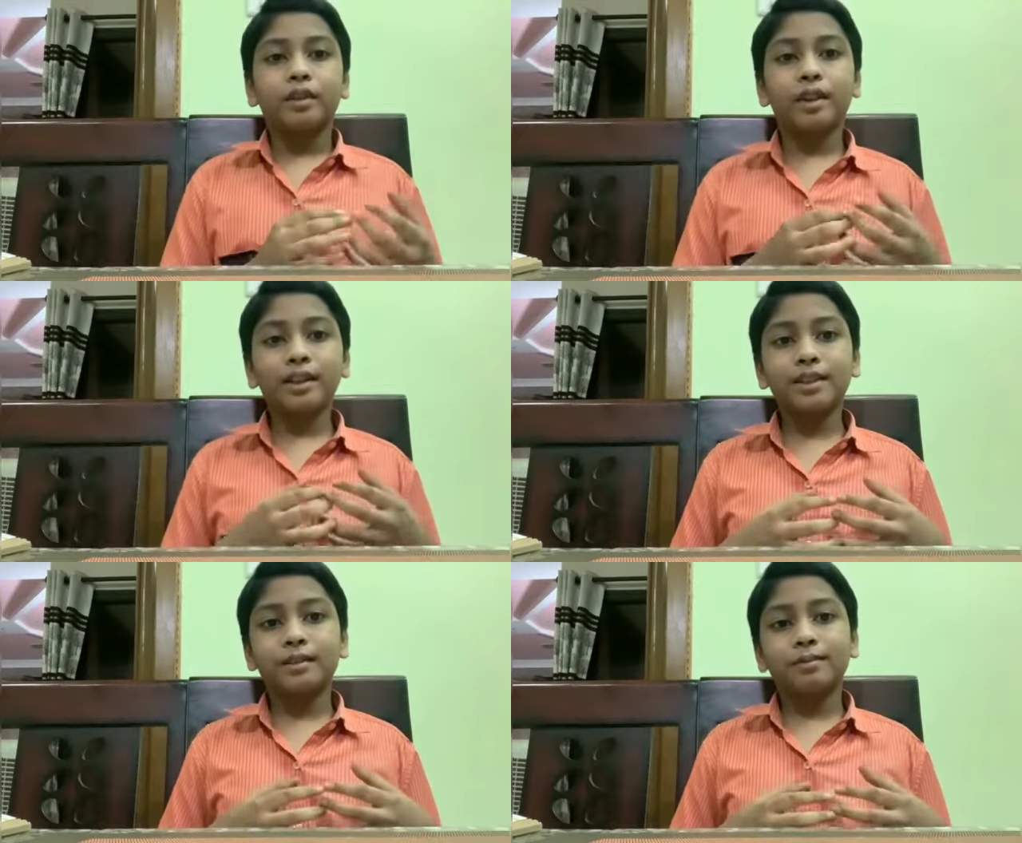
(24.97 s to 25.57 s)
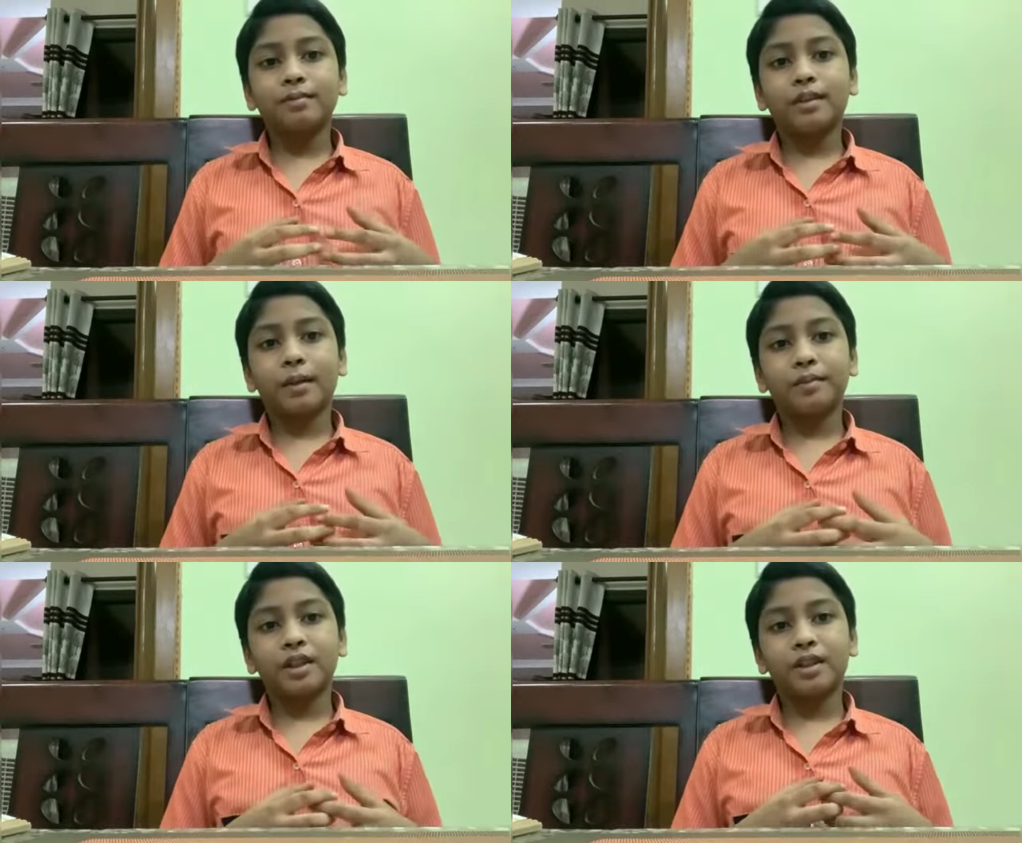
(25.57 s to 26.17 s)
These
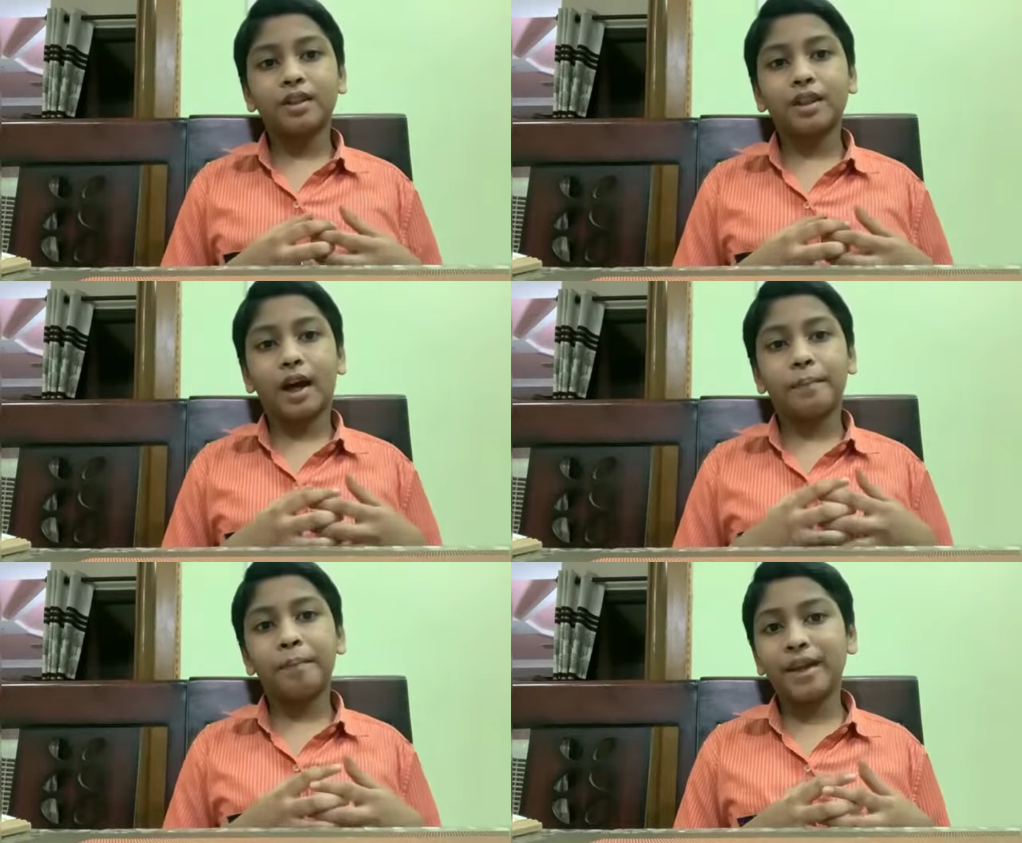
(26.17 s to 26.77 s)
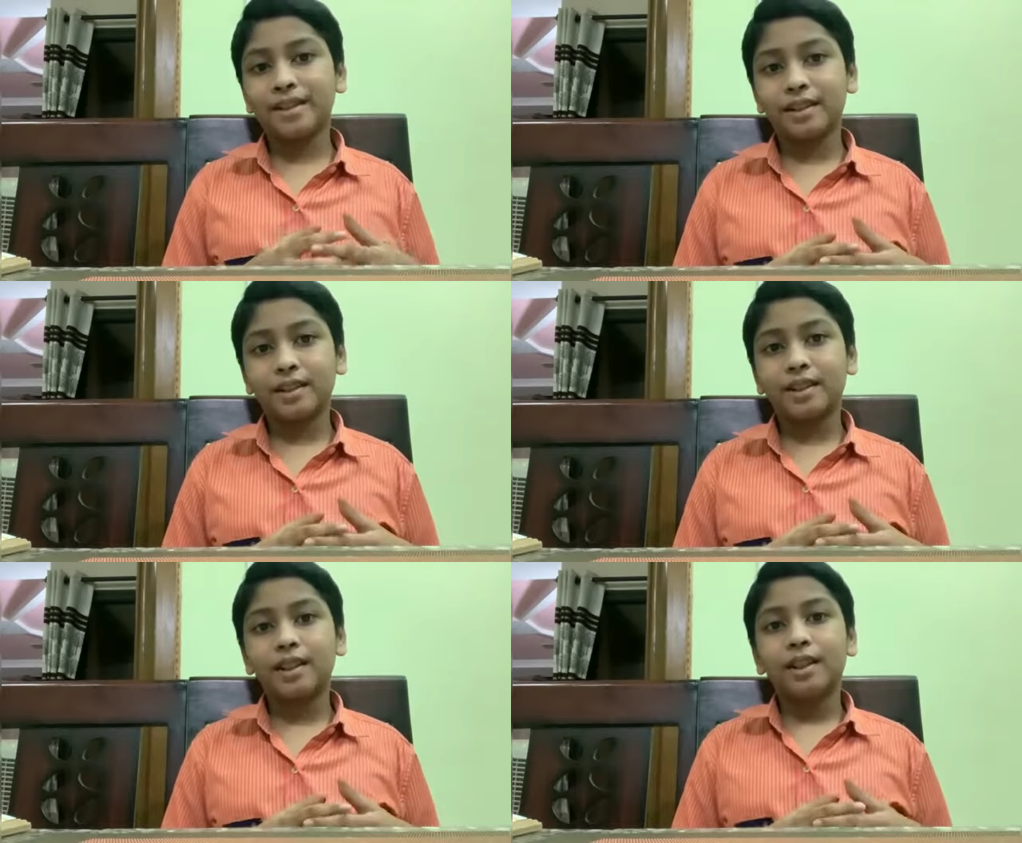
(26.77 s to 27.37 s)
substances are bases.